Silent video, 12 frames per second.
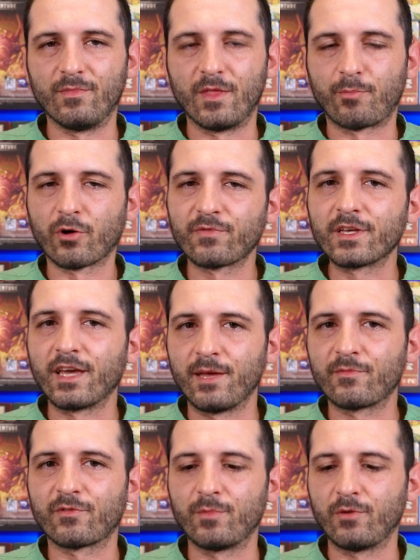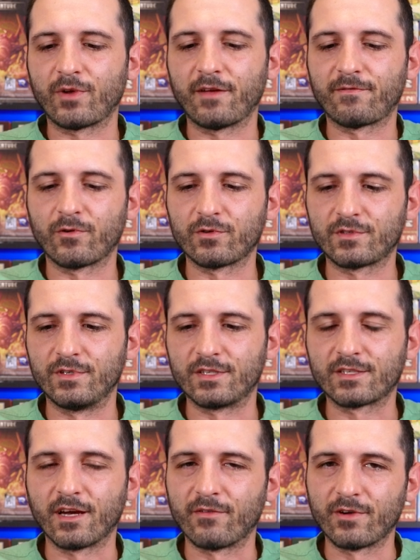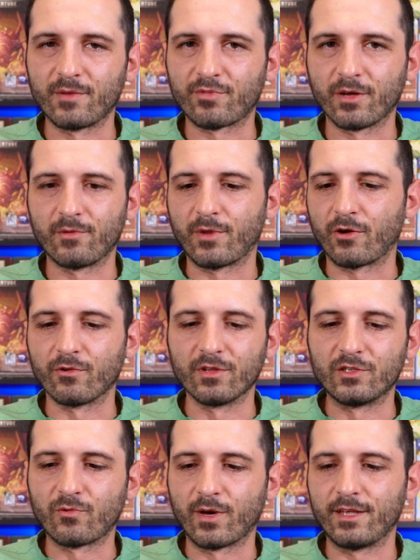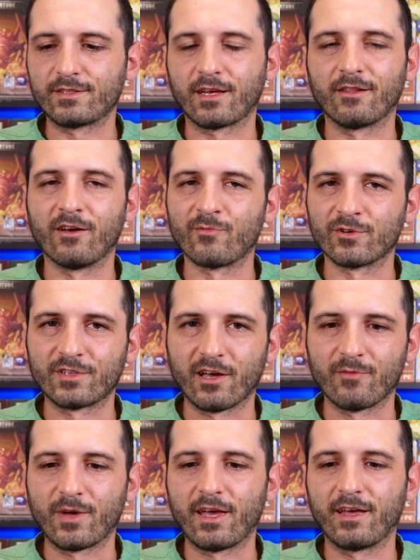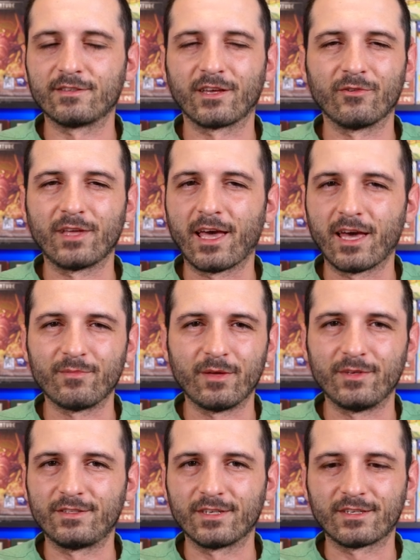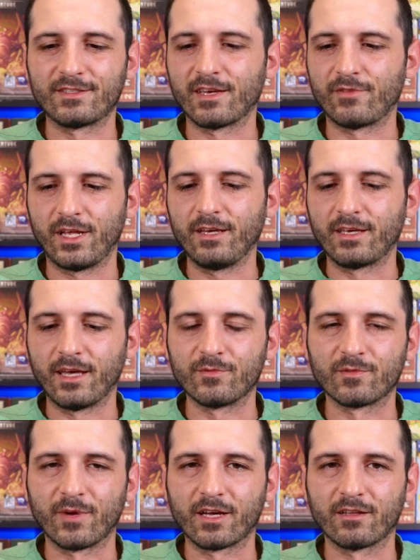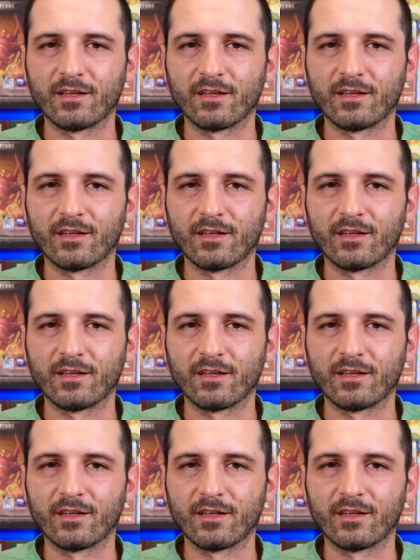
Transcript: the perfect game for me when I first discovered it, probably my early 20s. I had a lot more time on my hands. I only had maybe six, seven, eight games in my